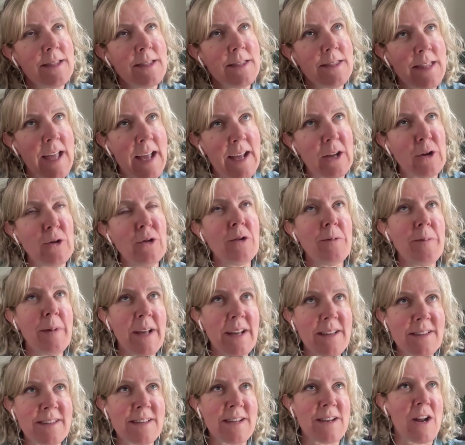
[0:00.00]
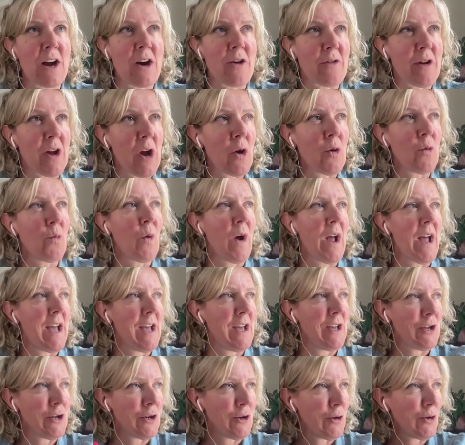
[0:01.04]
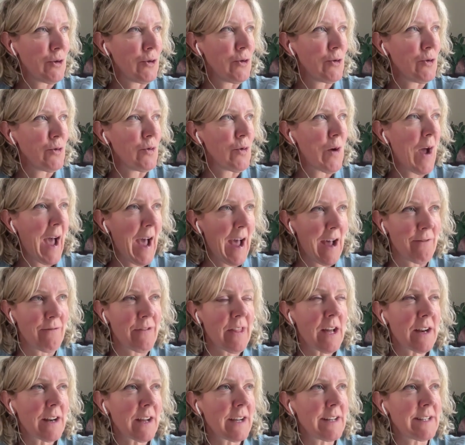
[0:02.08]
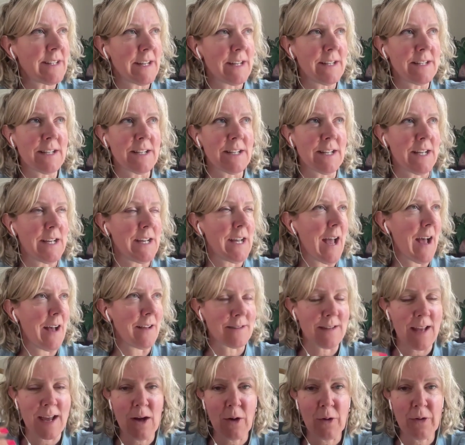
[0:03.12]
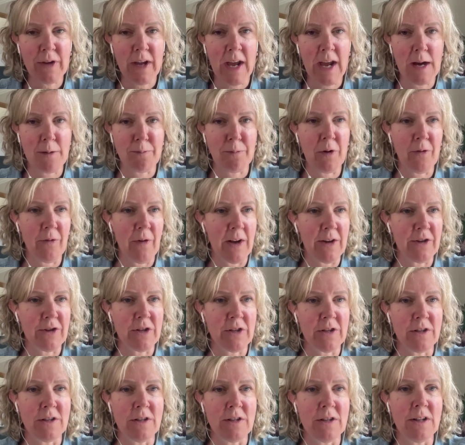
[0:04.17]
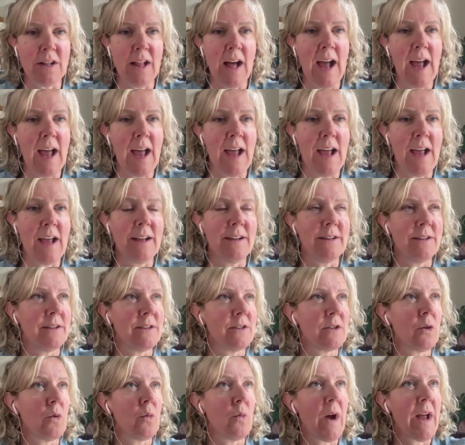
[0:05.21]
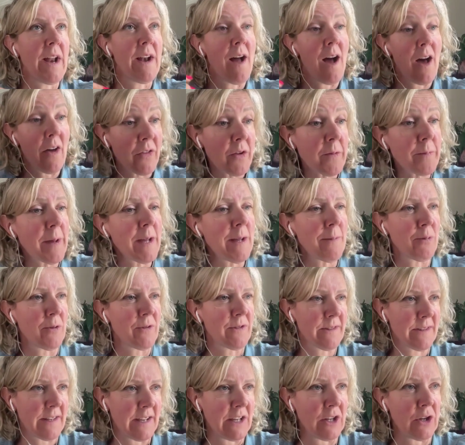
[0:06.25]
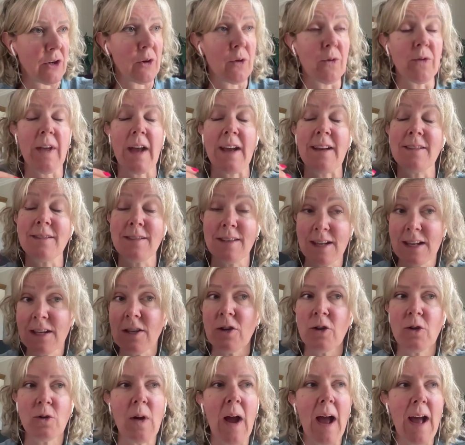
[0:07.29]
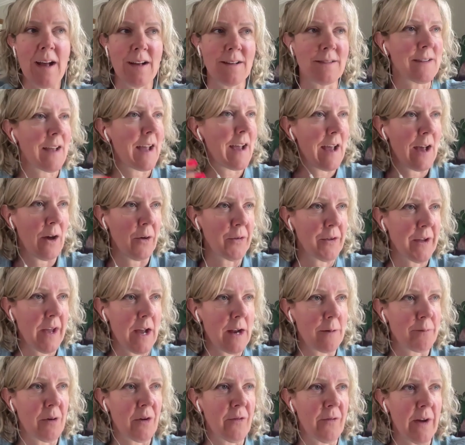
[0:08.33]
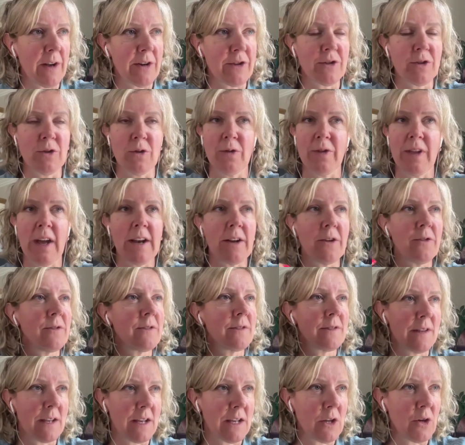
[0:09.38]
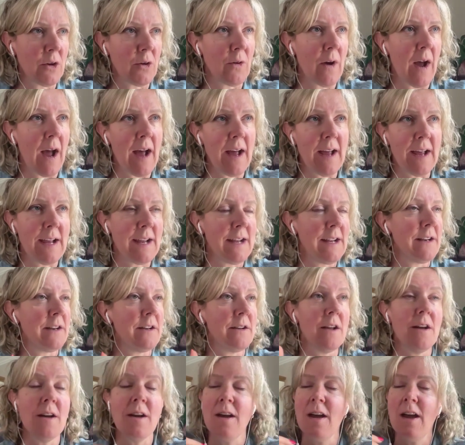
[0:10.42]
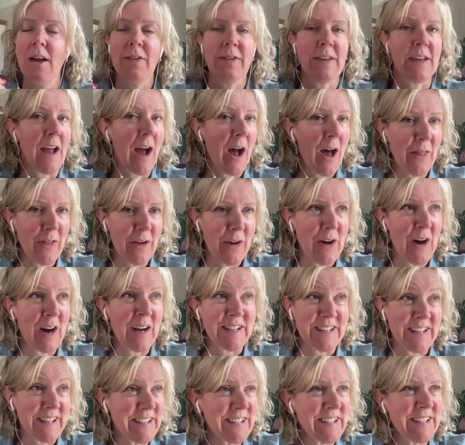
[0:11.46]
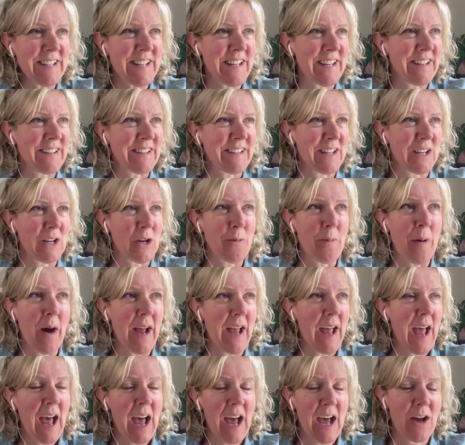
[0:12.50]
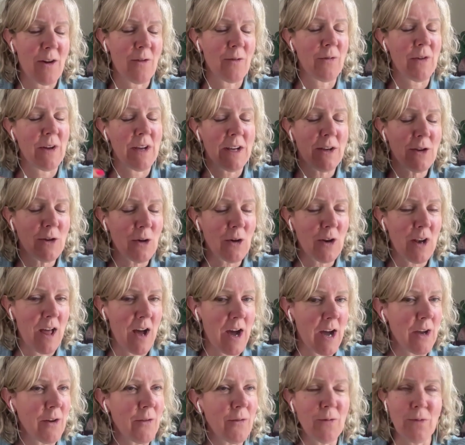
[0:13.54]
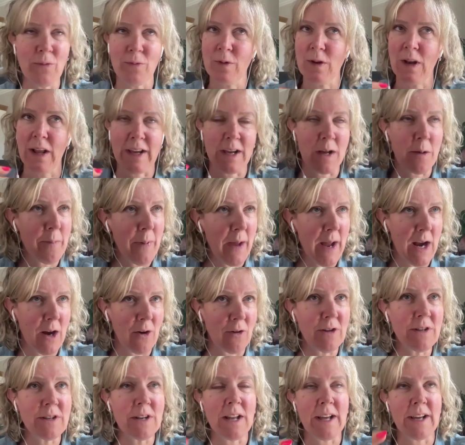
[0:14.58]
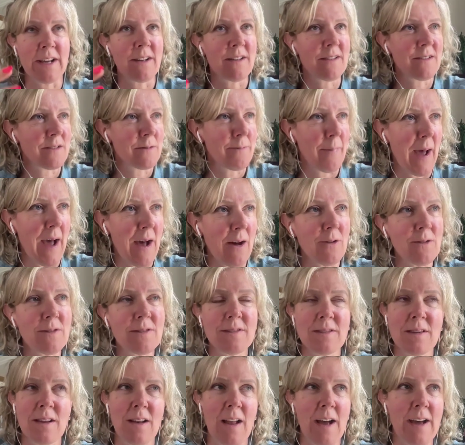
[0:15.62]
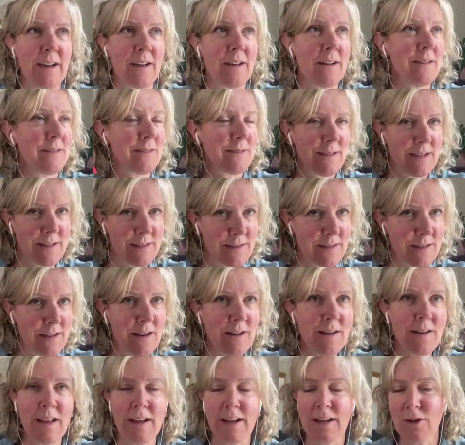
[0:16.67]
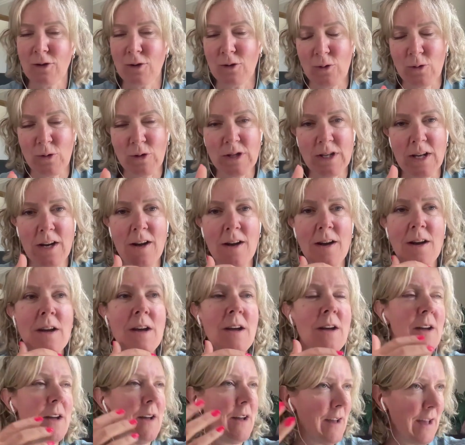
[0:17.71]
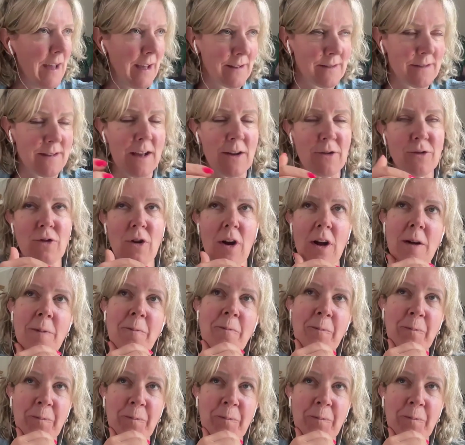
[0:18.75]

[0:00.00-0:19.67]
there could be a scenario where you have that identity as a healthcare professional, and when other people see you, they see you as a healthcare professional. They don't see you in the other identities that you might have in your life, like a parent, like a spouse, like a sister, like a daughter, etc.